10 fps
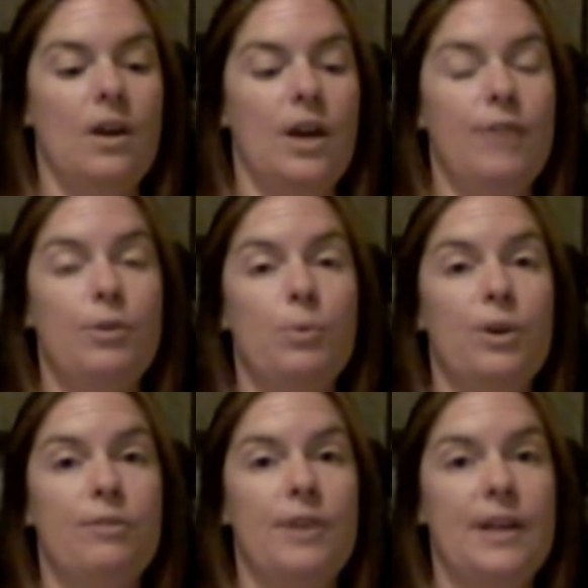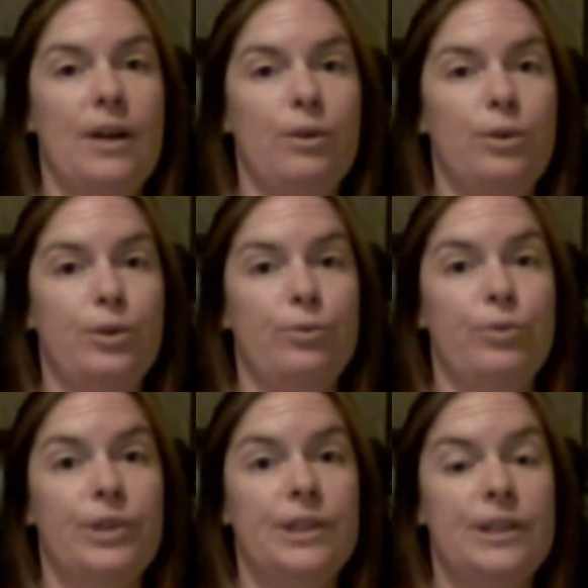If you want to find out who you
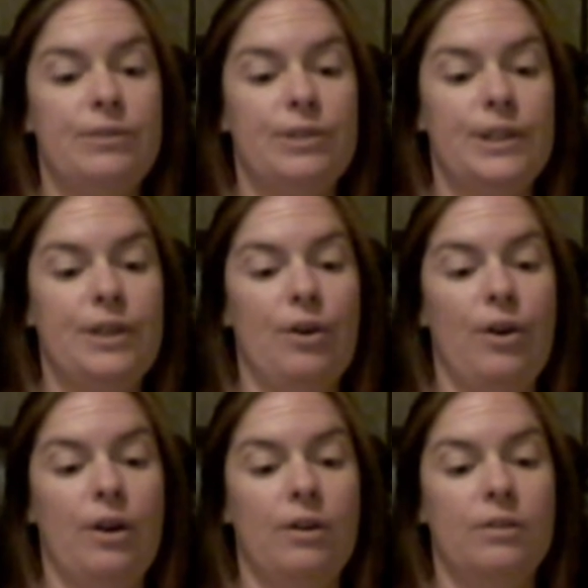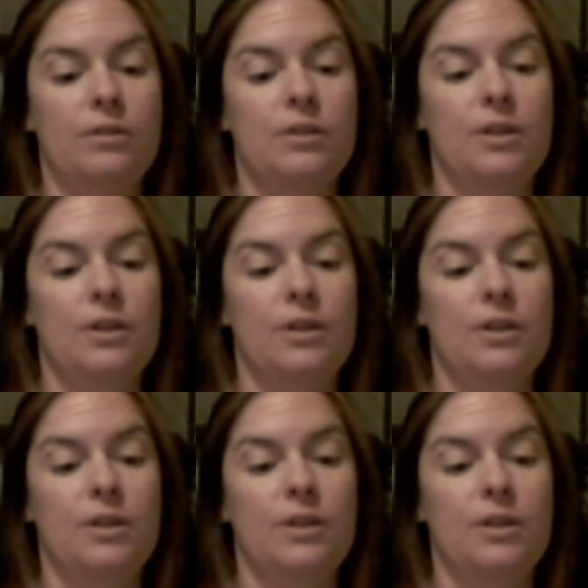really, really are,